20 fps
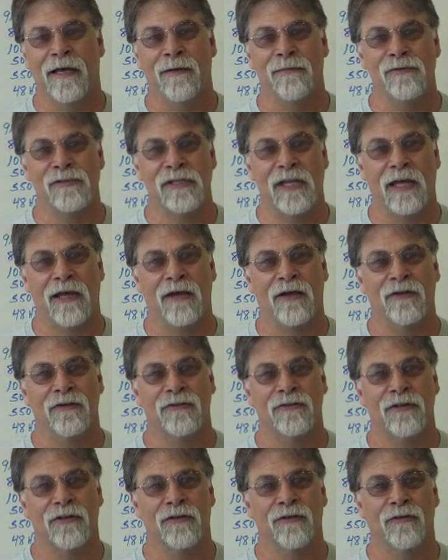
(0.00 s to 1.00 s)
comes
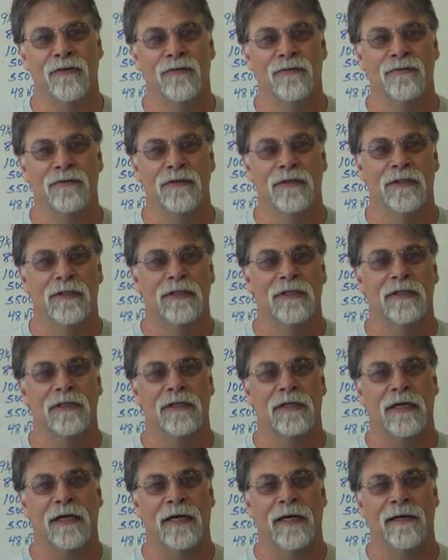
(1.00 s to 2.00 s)
down to
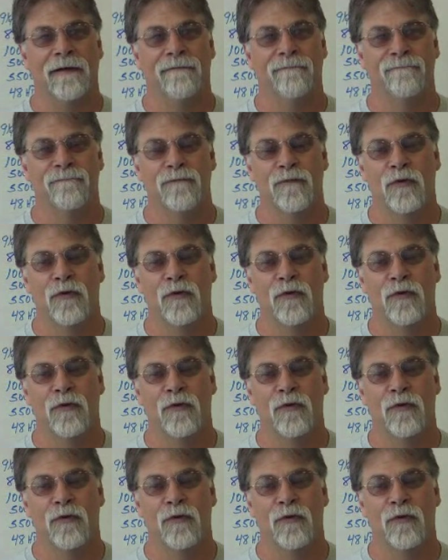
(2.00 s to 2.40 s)
um,